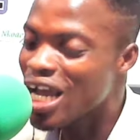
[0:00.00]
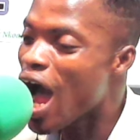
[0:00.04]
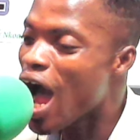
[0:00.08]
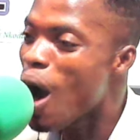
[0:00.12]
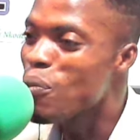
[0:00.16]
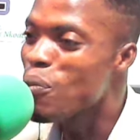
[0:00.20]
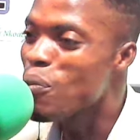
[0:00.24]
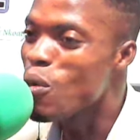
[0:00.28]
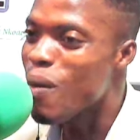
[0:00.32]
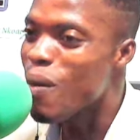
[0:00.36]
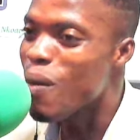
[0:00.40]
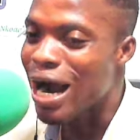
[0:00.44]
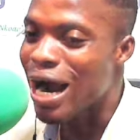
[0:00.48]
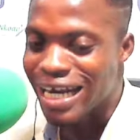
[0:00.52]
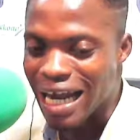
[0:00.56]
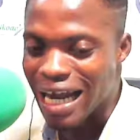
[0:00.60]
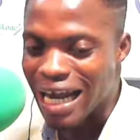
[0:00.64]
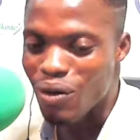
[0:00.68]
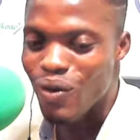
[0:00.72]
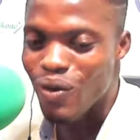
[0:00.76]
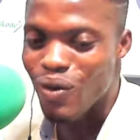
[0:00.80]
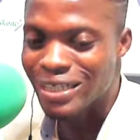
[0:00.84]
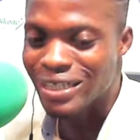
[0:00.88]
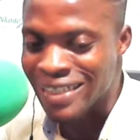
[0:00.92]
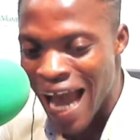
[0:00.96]

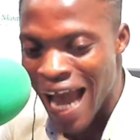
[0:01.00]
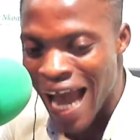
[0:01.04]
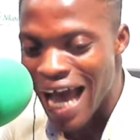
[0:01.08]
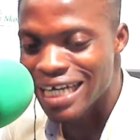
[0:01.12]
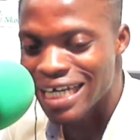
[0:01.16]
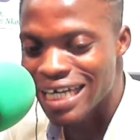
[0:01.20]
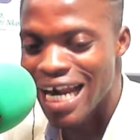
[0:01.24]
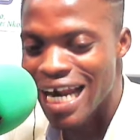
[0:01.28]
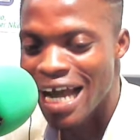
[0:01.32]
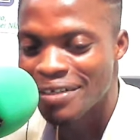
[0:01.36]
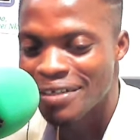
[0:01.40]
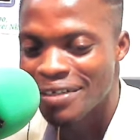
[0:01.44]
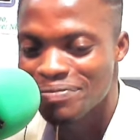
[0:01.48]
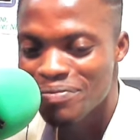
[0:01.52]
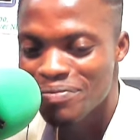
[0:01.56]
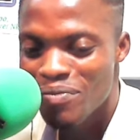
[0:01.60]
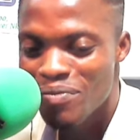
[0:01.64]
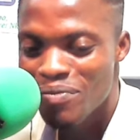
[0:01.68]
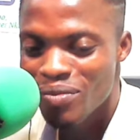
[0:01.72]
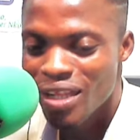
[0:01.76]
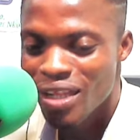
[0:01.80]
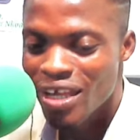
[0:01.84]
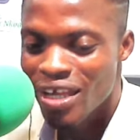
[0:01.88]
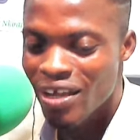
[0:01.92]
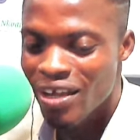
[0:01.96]
Abubakar Ouattara
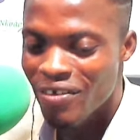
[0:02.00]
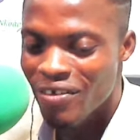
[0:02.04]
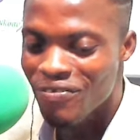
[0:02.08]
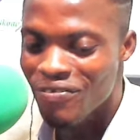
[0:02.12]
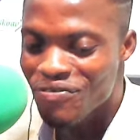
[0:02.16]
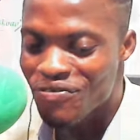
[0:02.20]
in